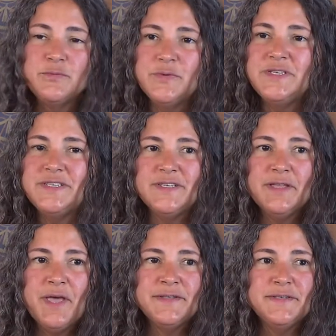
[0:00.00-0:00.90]
up when we teach the
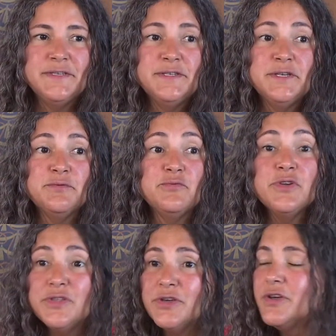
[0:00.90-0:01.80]
class is, is it
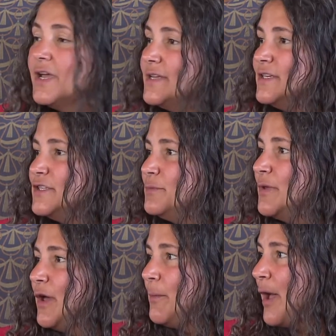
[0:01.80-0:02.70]
really a good idea to
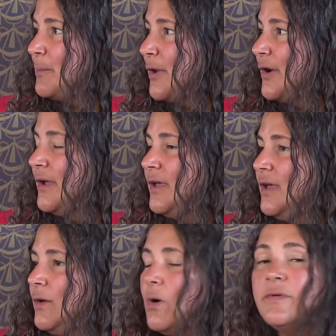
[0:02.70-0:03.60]
become happier?
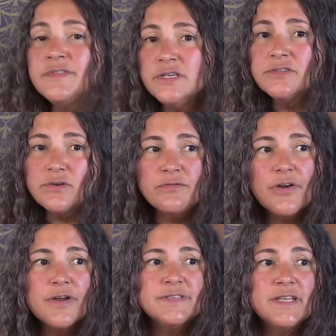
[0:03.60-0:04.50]
What we've seen so
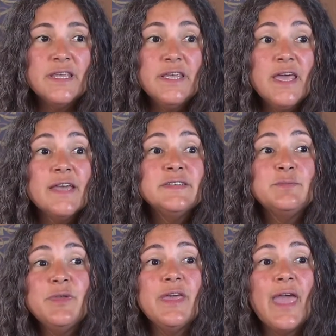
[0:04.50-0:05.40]
far is that yes,
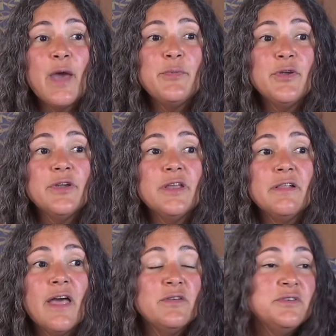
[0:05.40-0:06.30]
being happier can
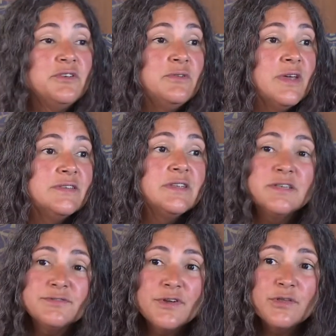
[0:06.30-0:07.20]
allow you to do nice
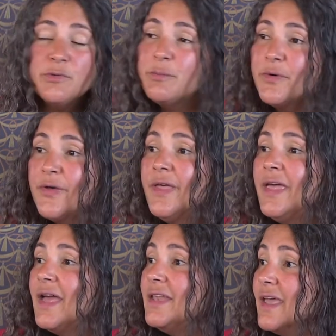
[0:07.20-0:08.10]
things for other people,
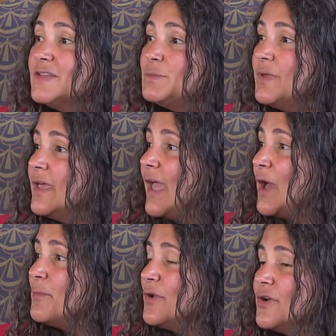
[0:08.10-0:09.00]
and yes, being
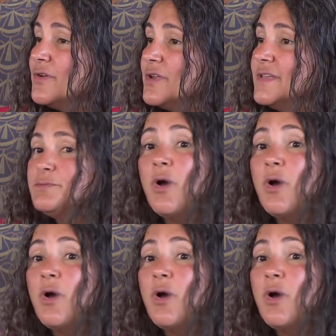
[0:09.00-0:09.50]
happier is